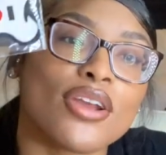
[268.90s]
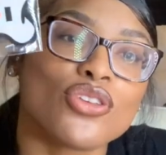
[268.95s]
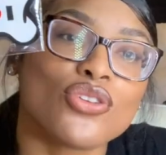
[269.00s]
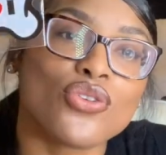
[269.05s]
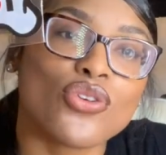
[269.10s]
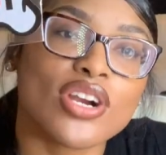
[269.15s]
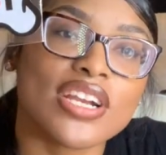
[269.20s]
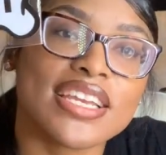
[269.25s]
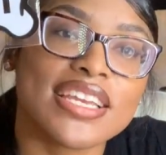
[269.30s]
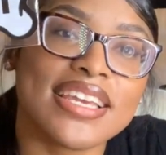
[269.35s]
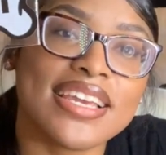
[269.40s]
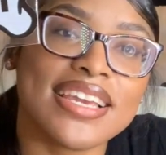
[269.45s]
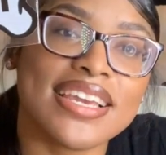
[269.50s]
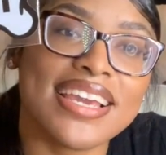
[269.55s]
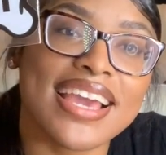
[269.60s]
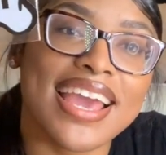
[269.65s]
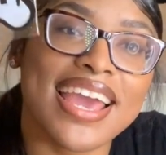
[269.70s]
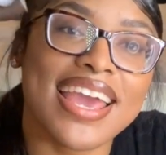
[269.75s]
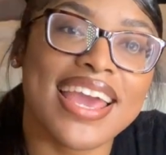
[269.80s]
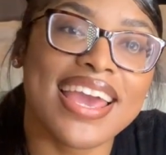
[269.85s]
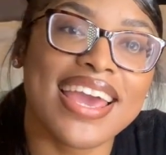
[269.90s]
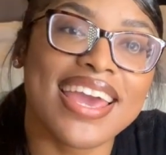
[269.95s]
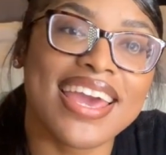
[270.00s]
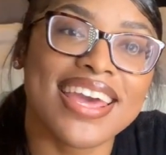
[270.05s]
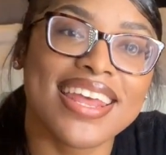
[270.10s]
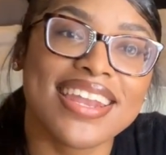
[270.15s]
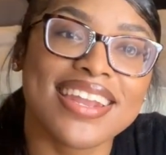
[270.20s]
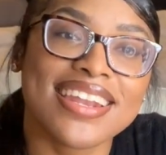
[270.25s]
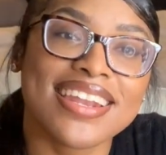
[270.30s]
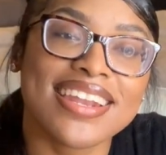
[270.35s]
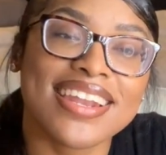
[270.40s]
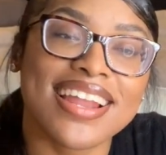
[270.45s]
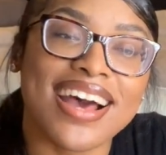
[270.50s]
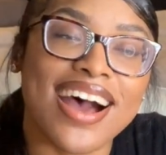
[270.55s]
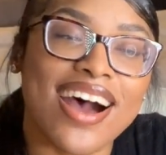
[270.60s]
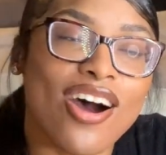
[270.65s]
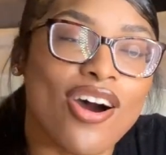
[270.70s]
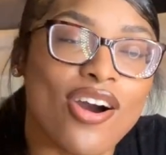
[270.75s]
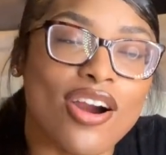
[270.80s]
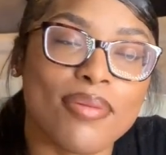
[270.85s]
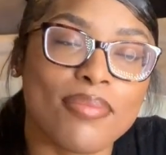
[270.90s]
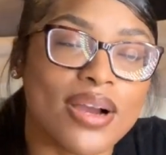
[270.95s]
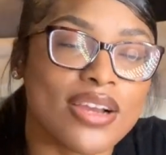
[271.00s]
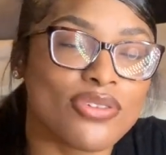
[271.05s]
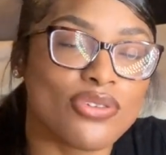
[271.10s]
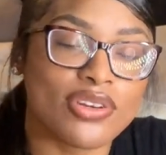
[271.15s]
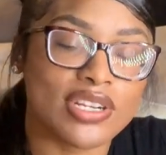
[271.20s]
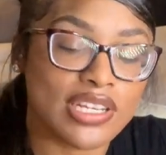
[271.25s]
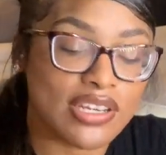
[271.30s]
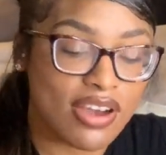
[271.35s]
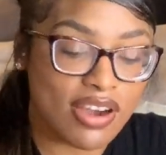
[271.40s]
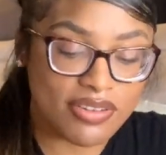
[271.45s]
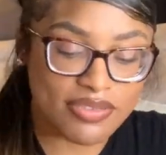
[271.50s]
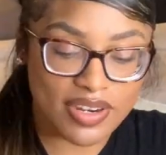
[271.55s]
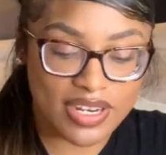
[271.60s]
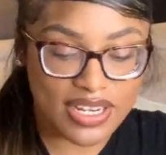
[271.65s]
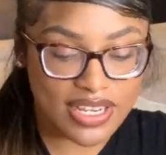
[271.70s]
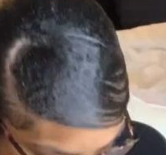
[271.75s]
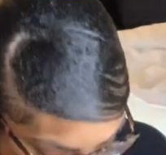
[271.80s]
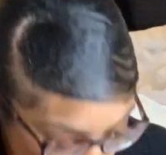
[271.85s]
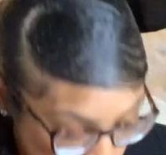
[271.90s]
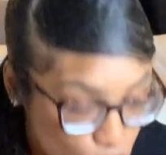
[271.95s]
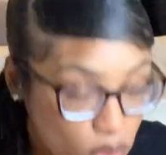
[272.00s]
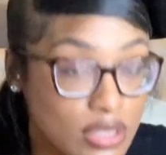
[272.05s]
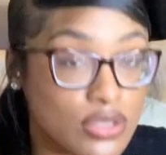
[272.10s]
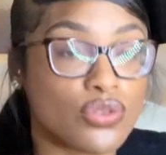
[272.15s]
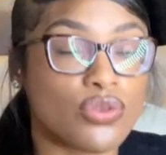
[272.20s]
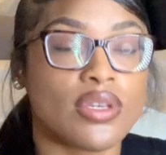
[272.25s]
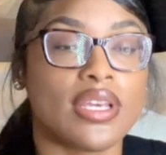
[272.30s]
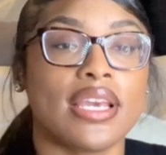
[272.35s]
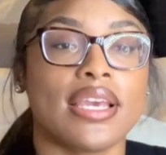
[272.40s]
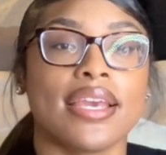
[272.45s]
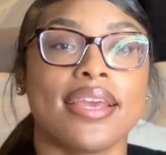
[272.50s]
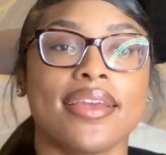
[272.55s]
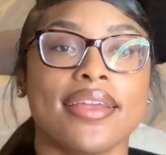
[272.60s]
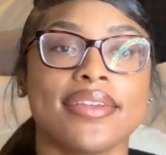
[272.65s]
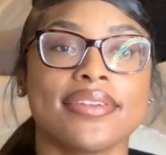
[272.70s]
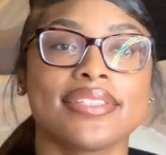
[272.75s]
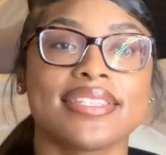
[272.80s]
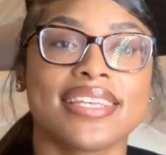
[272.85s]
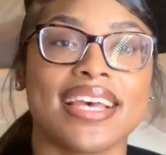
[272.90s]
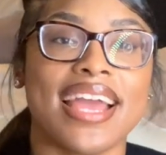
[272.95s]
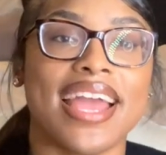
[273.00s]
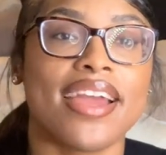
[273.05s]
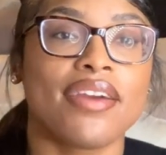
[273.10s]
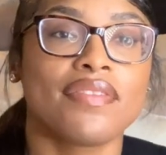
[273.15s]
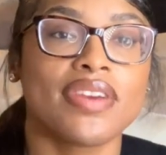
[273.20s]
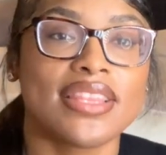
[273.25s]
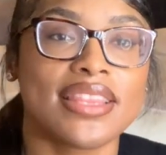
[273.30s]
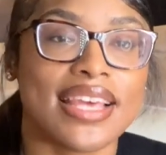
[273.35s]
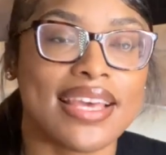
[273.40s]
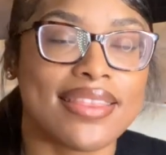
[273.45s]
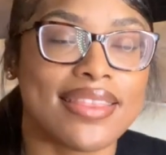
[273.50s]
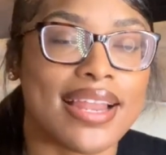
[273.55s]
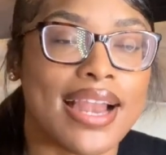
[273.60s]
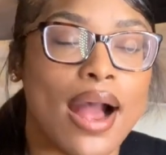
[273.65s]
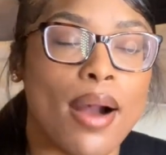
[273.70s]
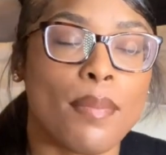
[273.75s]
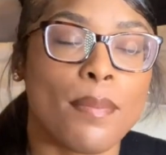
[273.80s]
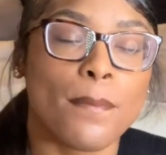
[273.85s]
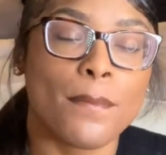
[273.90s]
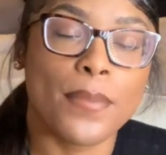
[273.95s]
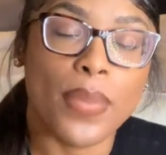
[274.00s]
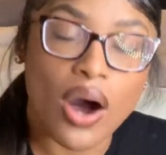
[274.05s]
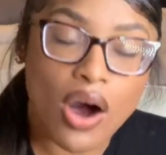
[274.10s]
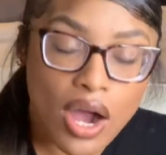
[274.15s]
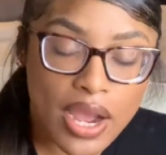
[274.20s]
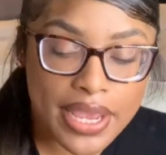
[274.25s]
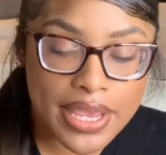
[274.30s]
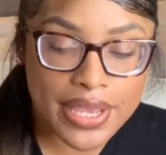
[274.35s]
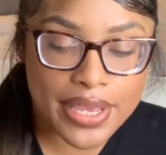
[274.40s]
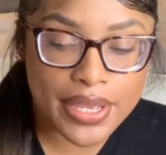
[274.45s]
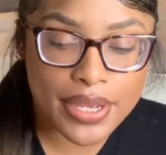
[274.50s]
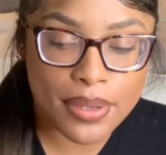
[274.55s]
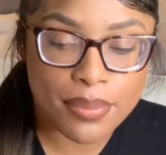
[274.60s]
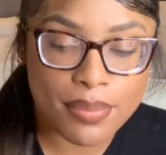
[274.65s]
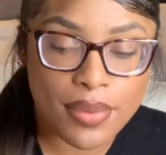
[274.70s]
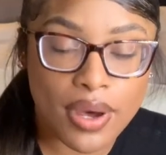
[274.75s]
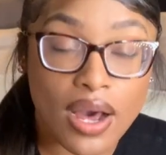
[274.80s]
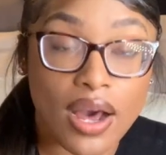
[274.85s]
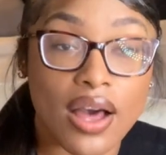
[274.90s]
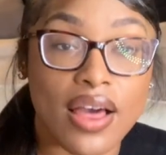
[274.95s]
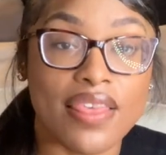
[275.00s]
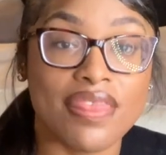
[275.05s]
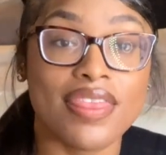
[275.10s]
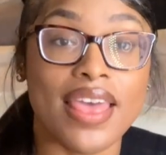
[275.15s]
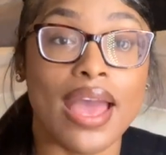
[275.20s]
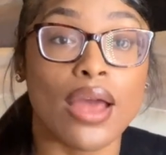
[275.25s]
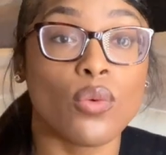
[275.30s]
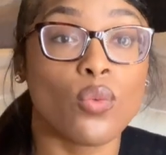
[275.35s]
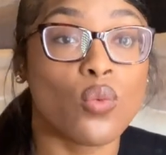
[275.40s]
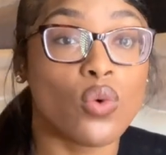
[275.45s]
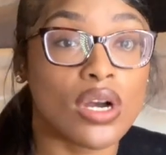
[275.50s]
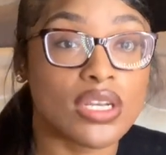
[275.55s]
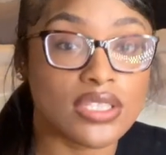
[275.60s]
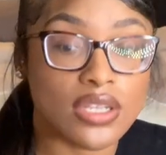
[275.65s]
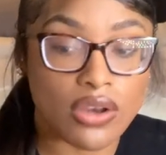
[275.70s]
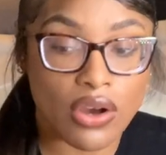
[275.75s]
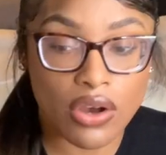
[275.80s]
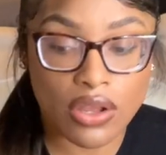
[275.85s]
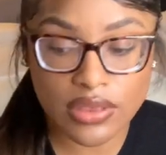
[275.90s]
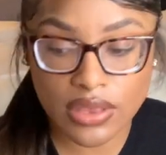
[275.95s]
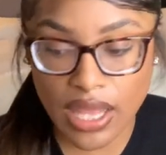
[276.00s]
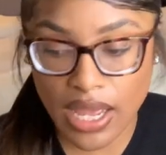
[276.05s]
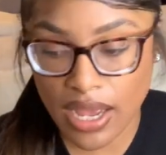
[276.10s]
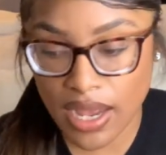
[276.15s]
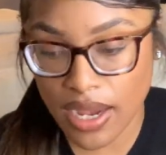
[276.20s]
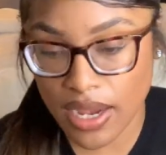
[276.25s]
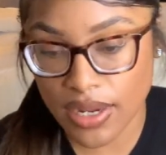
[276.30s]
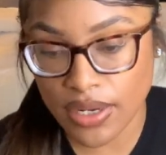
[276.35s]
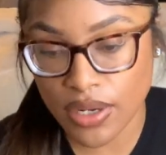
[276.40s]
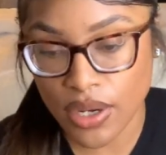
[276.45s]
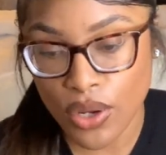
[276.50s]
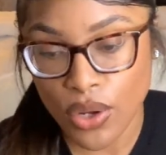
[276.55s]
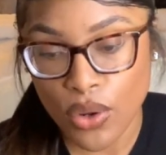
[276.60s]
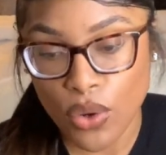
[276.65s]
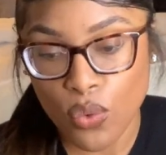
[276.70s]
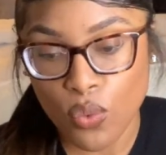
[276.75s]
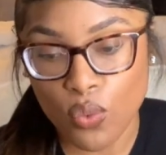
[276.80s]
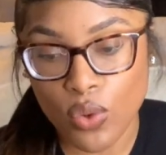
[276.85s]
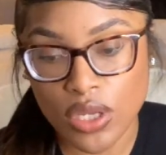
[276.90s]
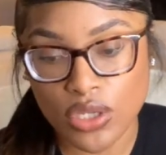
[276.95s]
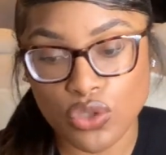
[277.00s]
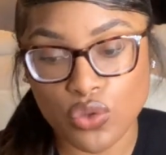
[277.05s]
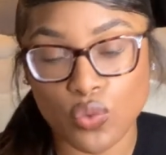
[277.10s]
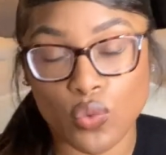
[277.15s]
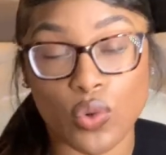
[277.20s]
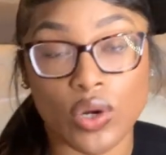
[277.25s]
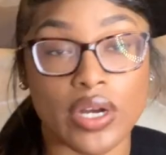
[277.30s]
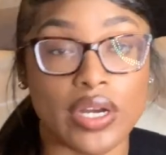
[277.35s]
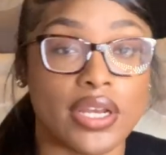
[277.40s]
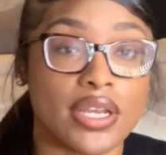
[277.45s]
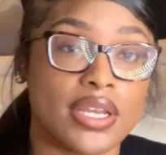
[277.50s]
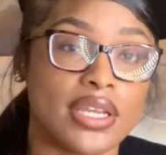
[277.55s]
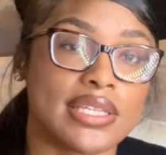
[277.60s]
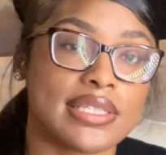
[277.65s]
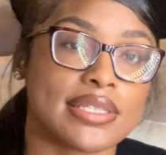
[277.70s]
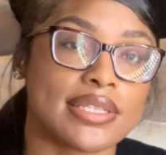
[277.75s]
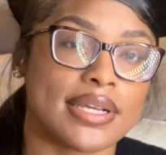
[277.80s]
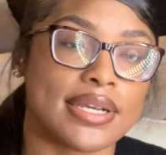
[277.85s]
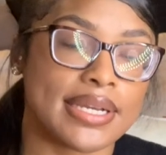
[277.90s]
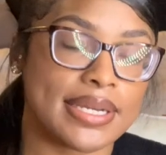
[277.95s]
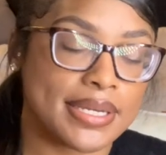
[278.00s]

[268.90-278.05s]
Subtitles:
Yorkie," and I heart my Yorkie already. I'm going to get into everything that I bought him that wasn't online, which was